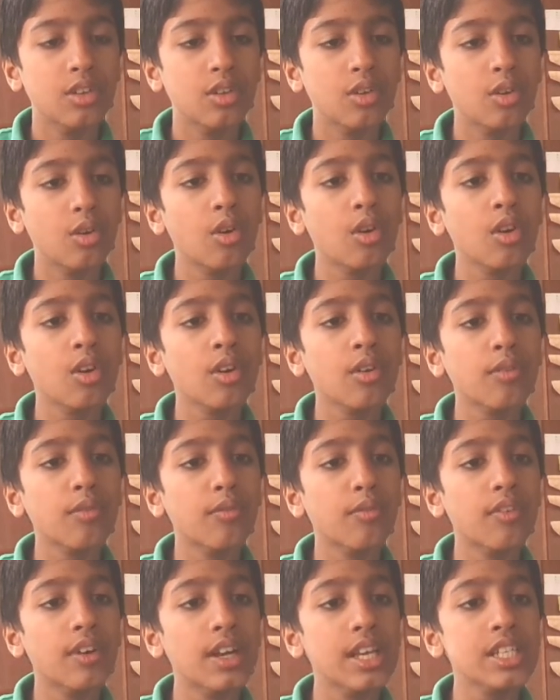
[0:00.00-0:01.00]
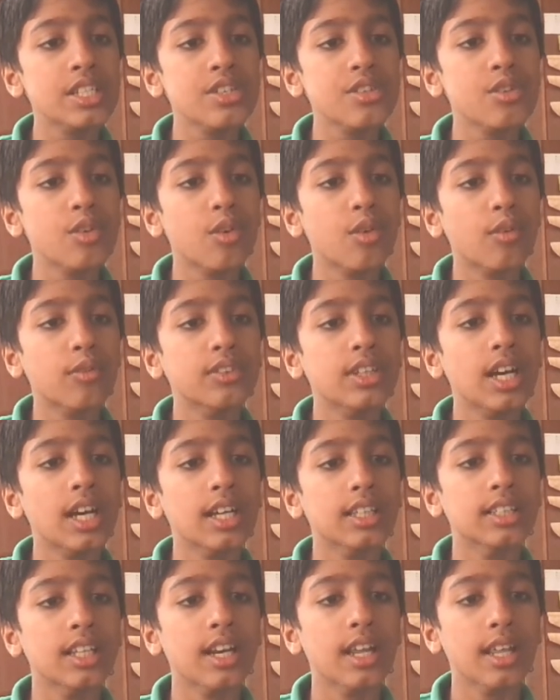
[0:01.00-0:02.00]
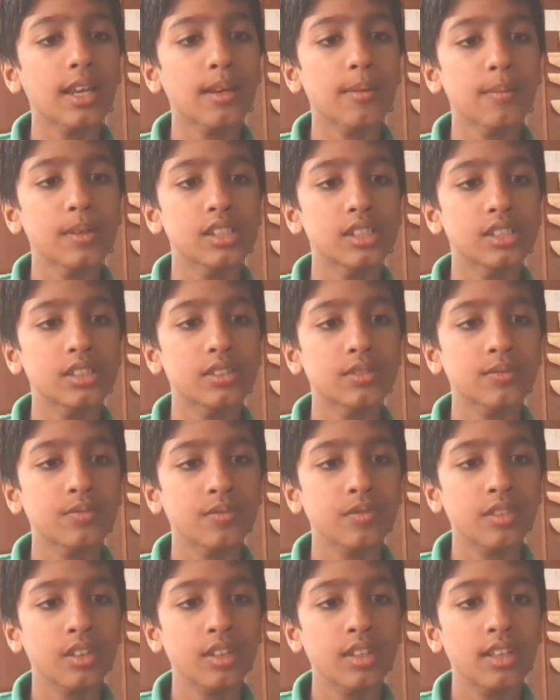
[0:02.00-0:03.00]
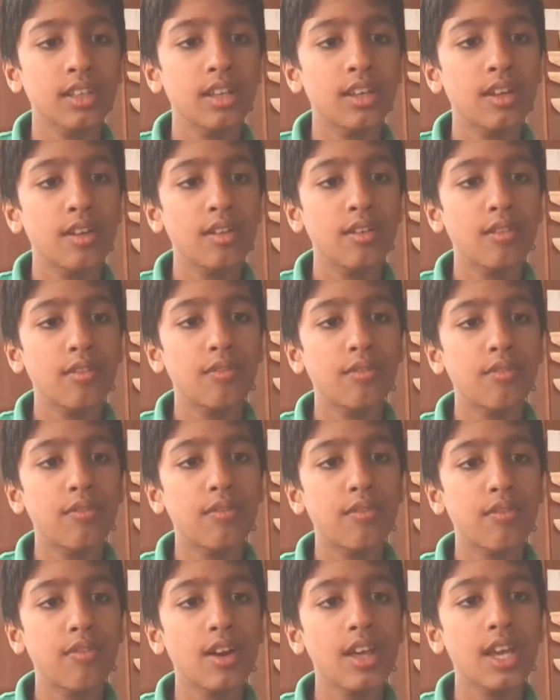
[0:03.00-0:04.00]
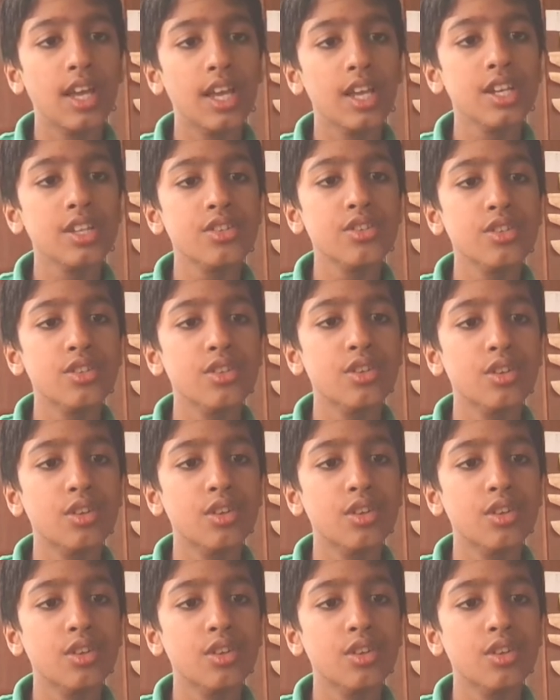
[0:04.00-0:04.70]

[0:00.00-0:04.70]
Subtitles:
or flesh of the other animals. Flesh